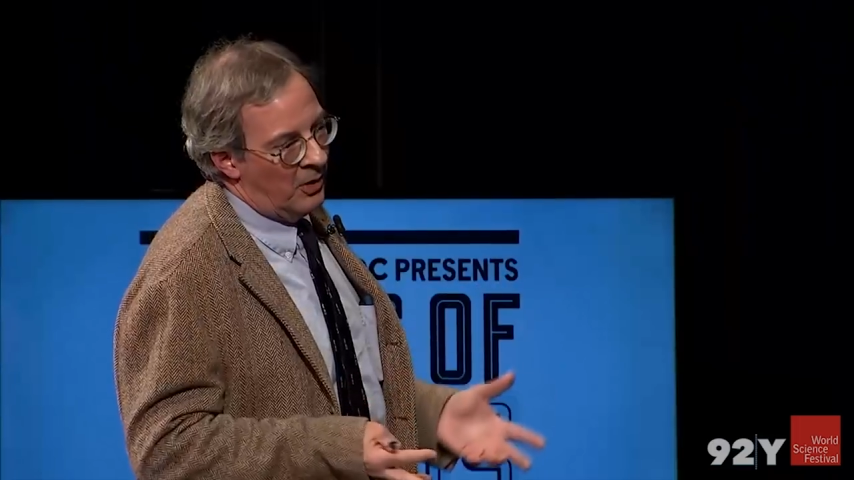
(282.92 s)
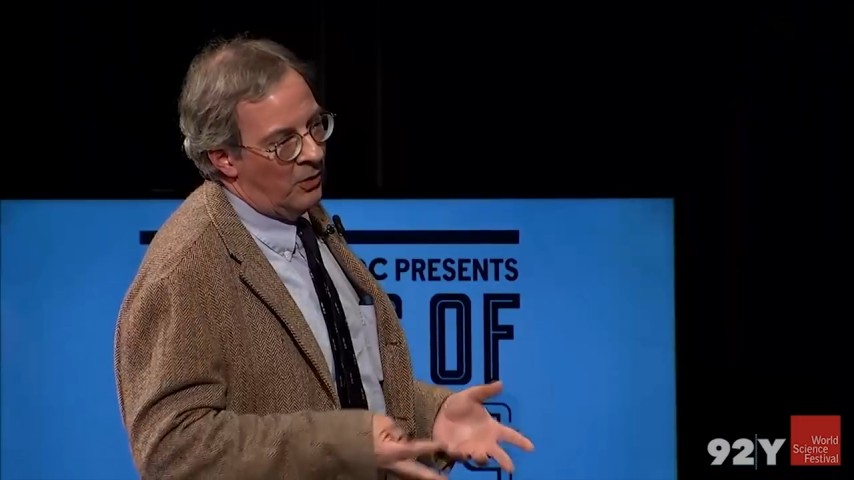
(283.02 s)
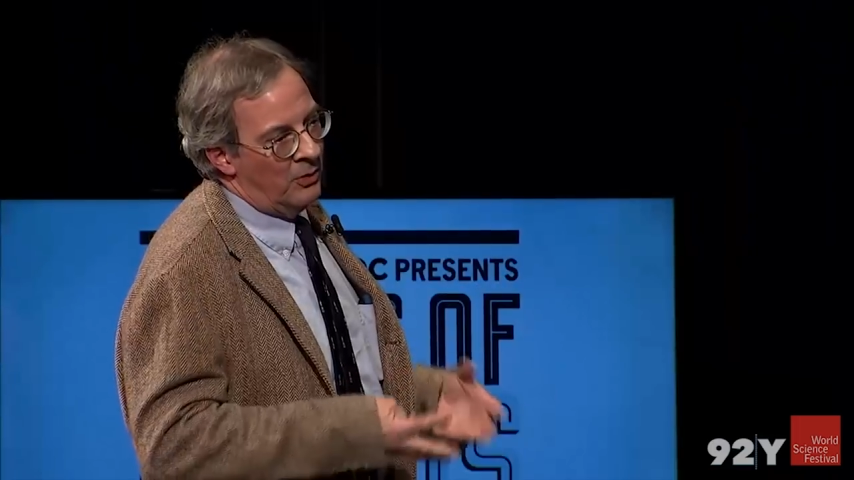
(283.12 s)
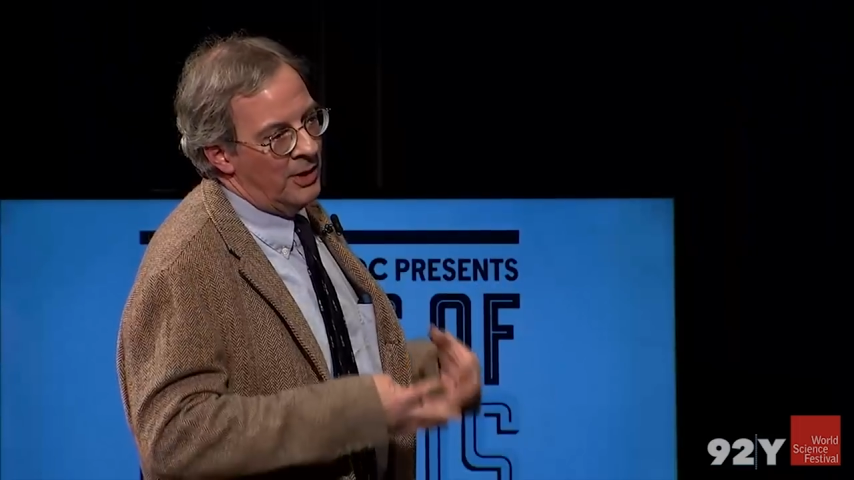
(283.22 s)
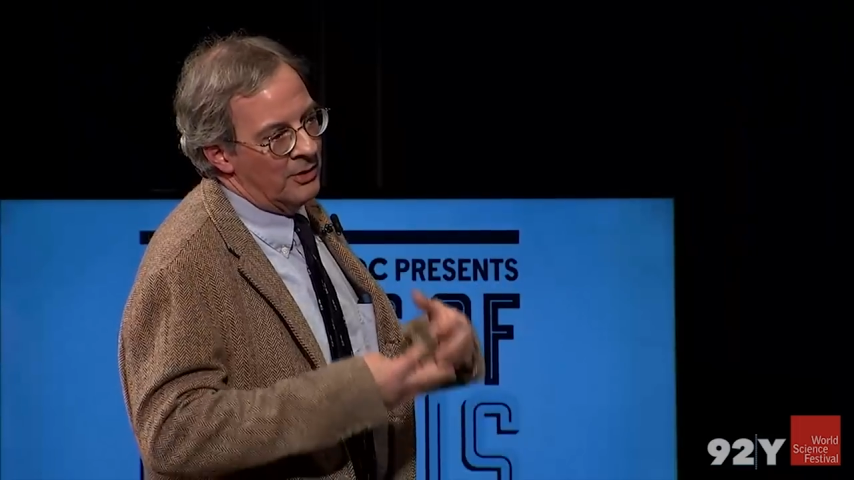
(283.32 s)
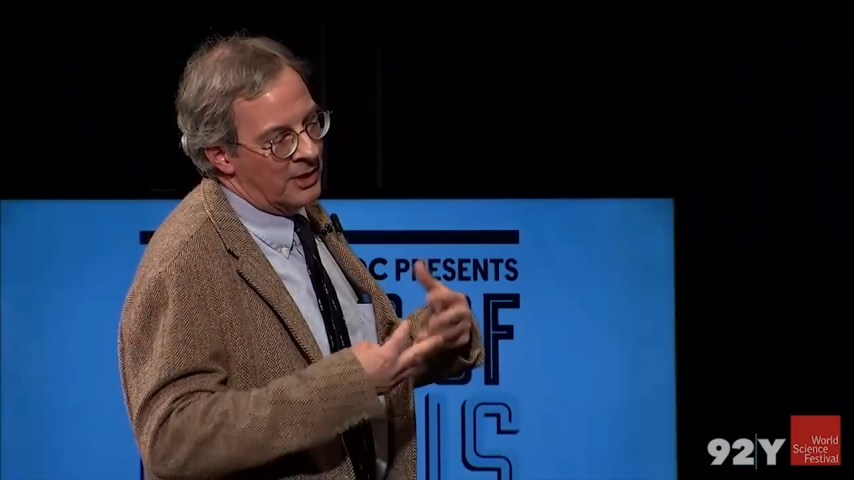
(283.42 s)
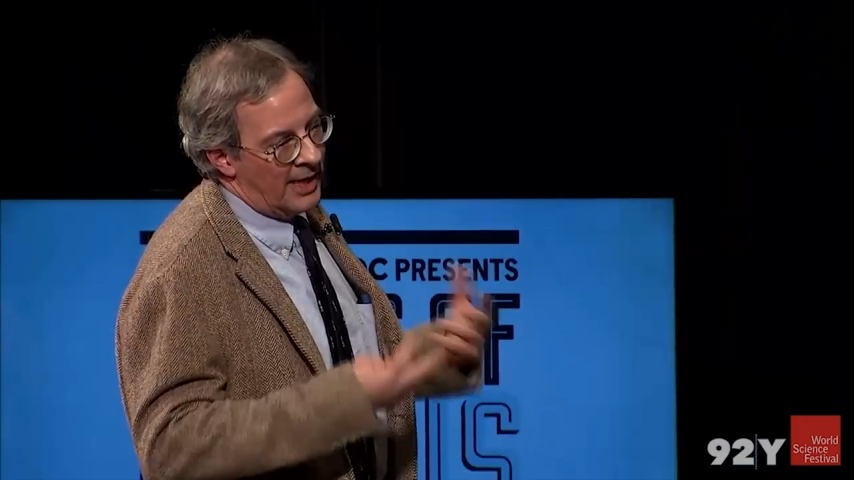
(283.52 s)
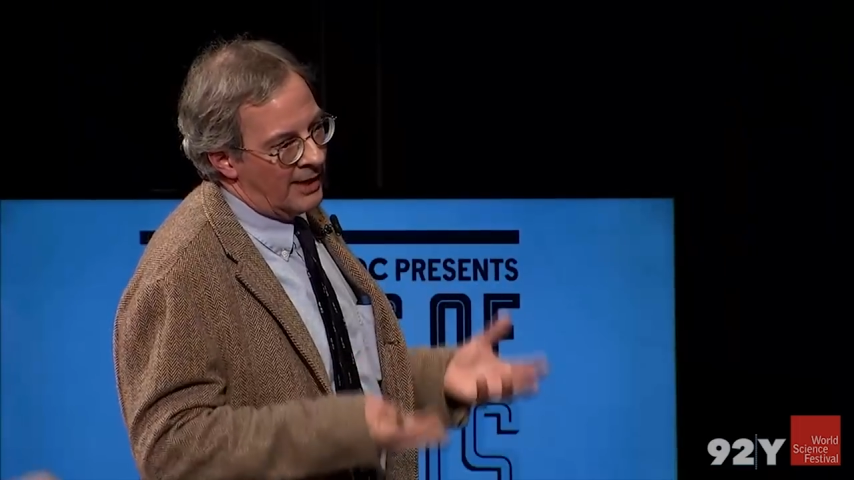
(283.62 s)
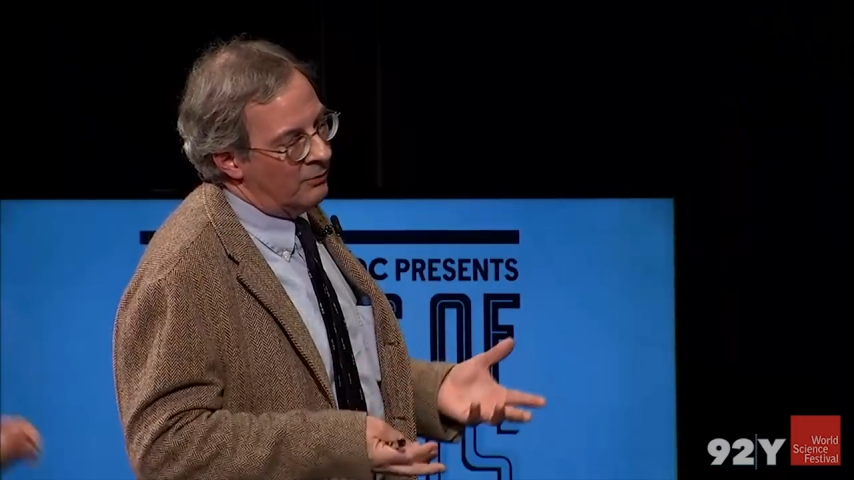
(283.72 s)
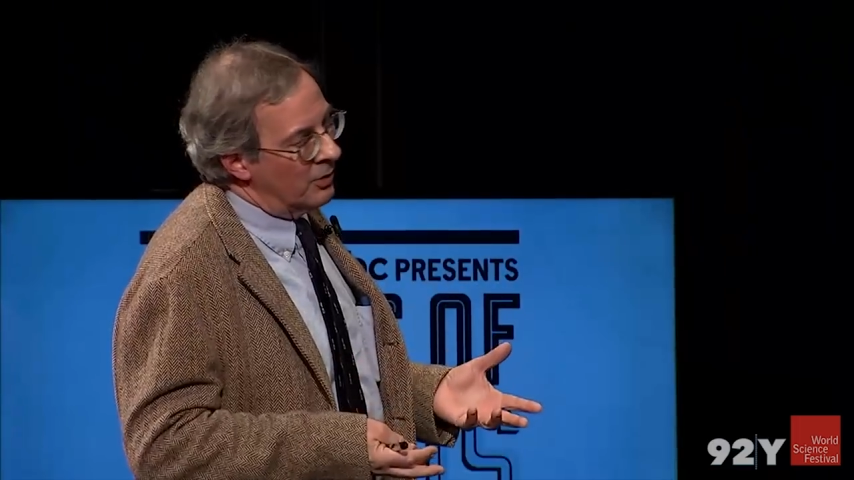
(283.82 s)
whole nother
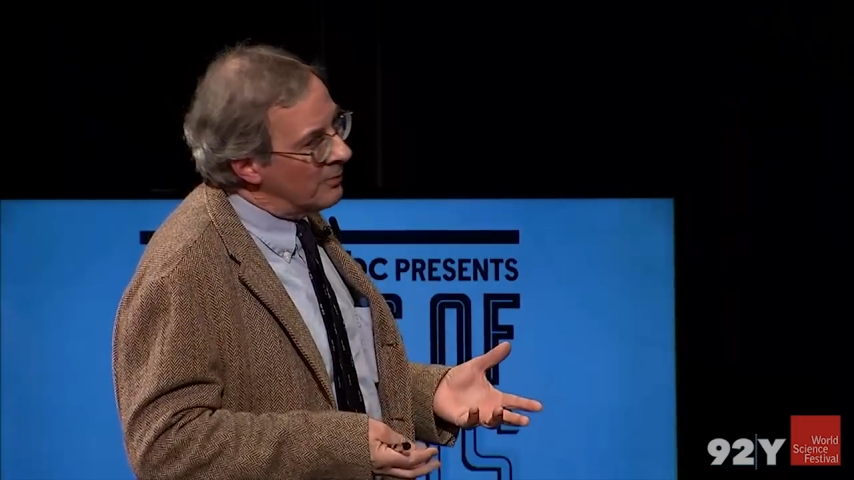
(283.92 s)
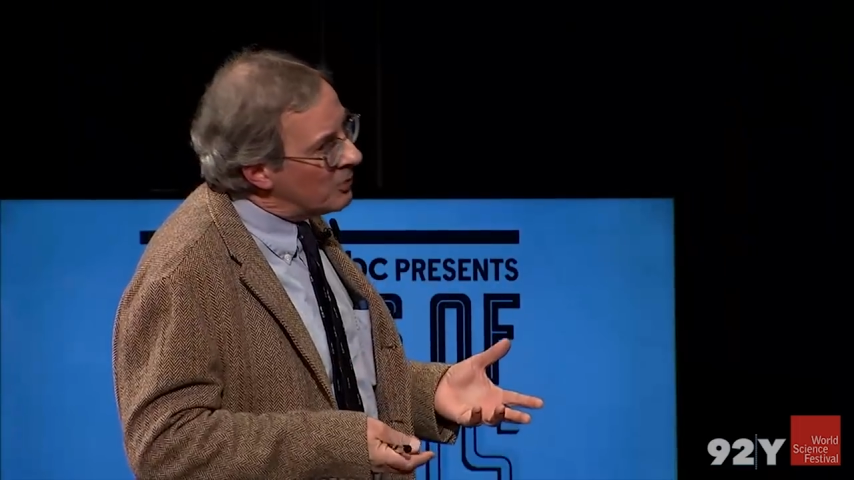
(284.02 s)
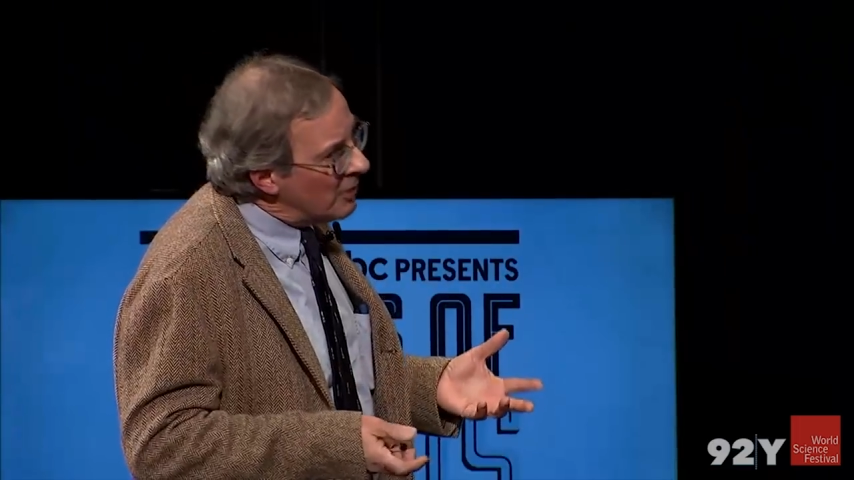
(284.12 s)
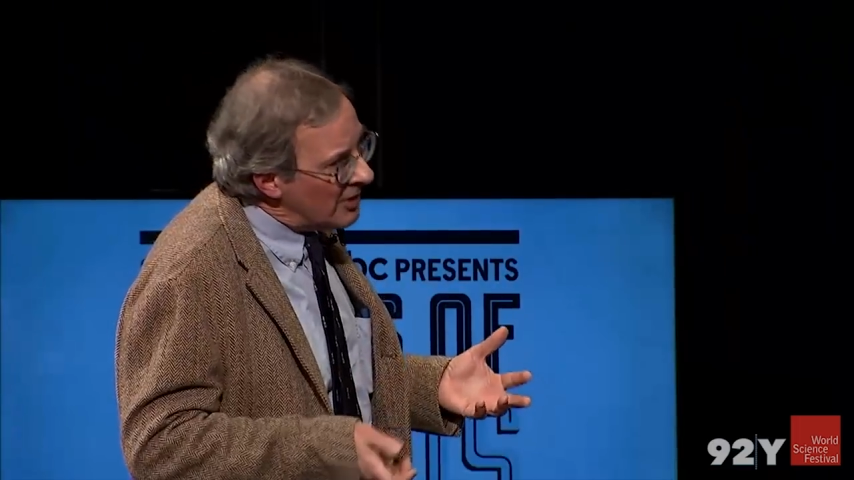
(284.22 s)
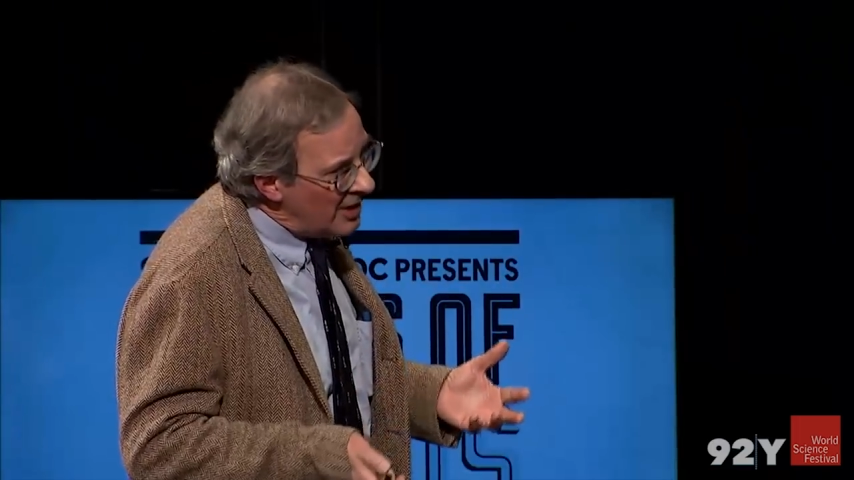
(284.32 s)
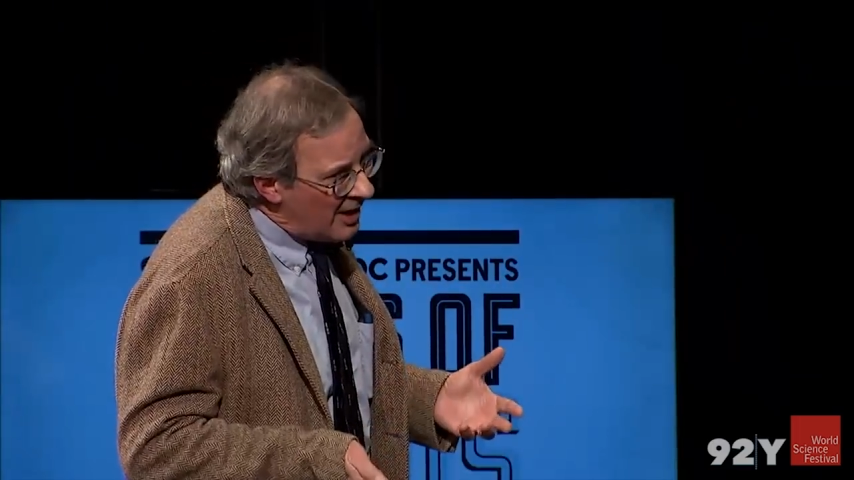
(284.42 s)
can of worms where